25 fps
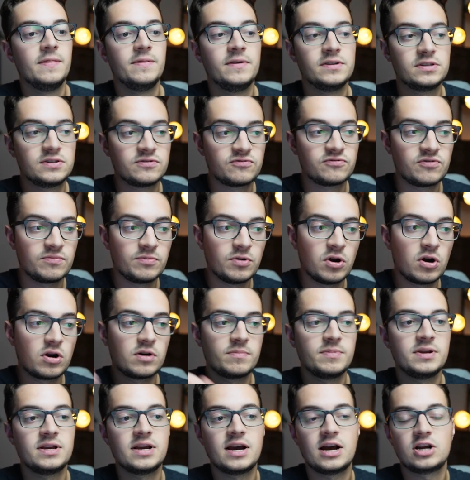This is from the
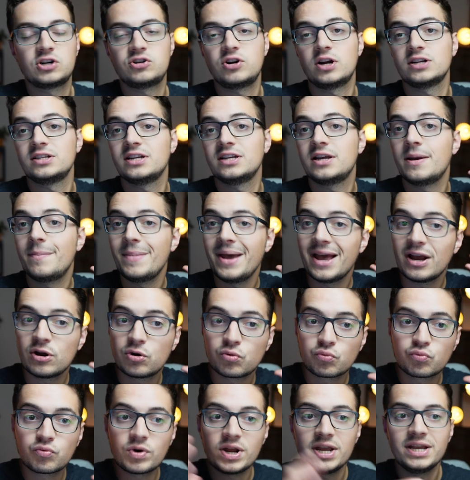Army Contracting Command.
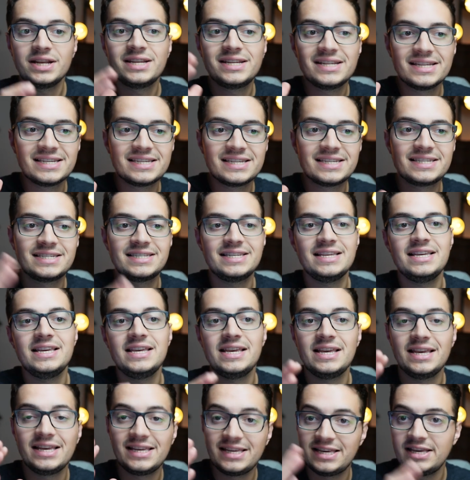Great to
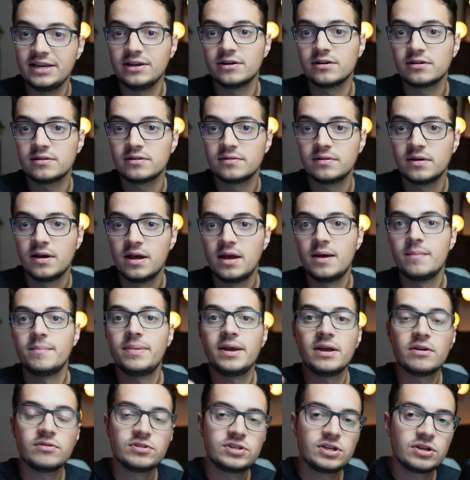see here.
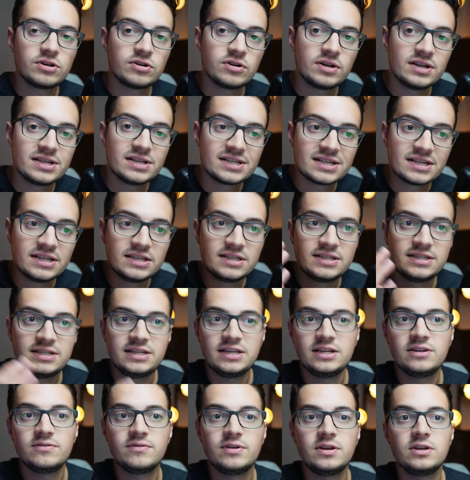Palantir is
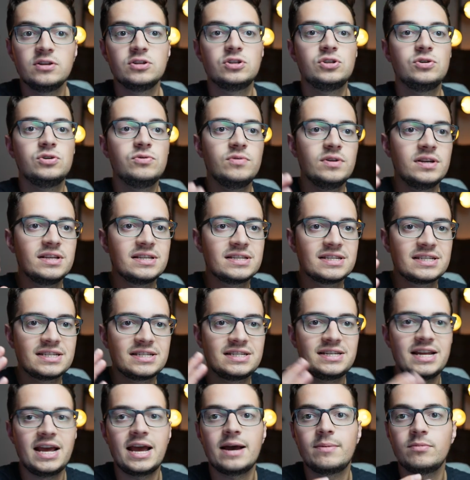continuing to
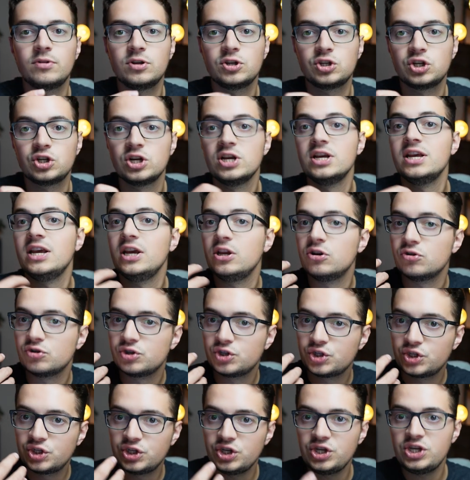establish, and you're
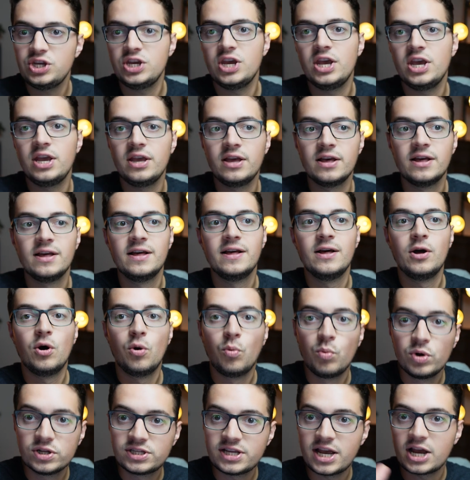seeing
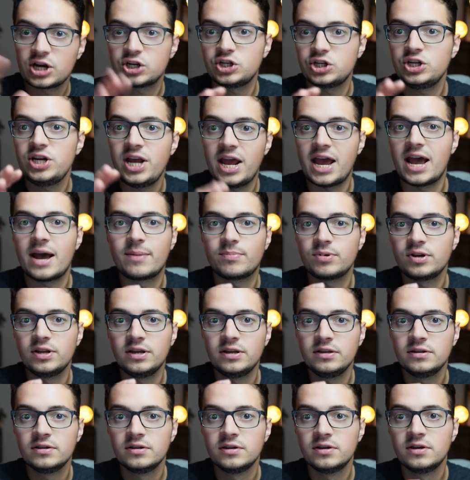what's actually
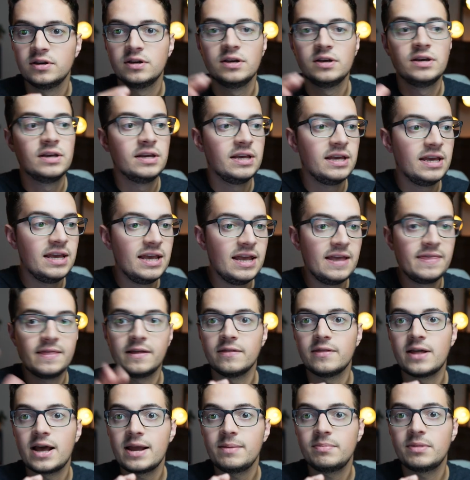happening in
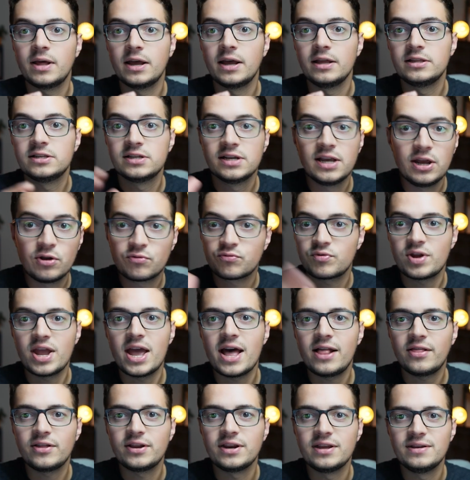the limelight, in
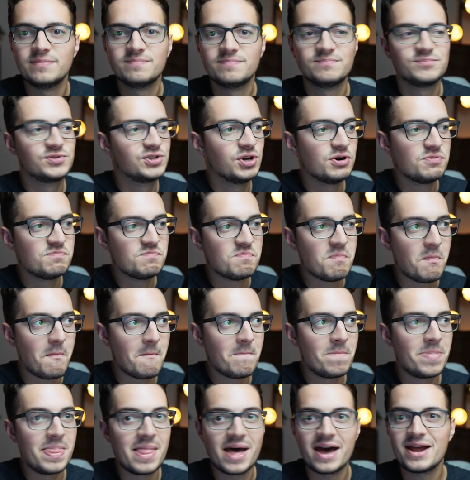reality. So
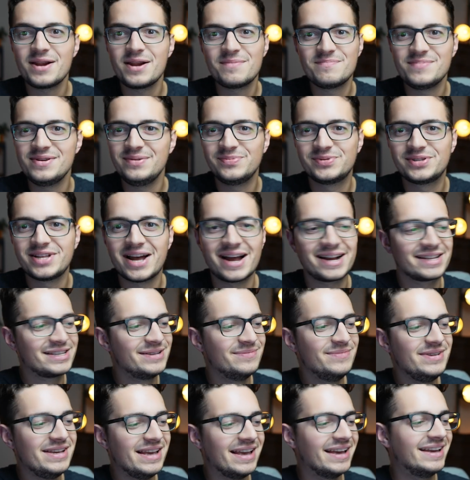not a meme stock
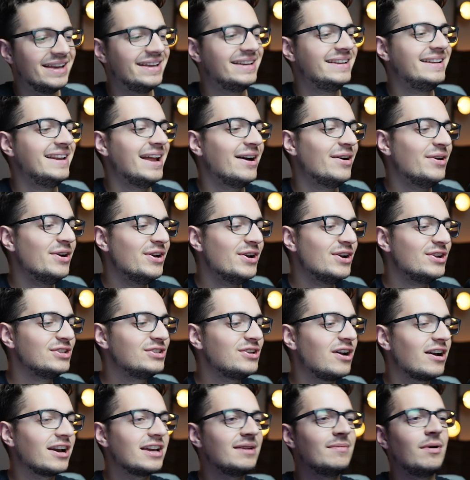to me. Now,
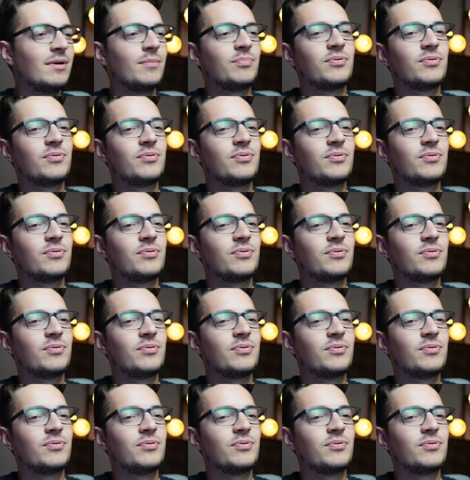talking about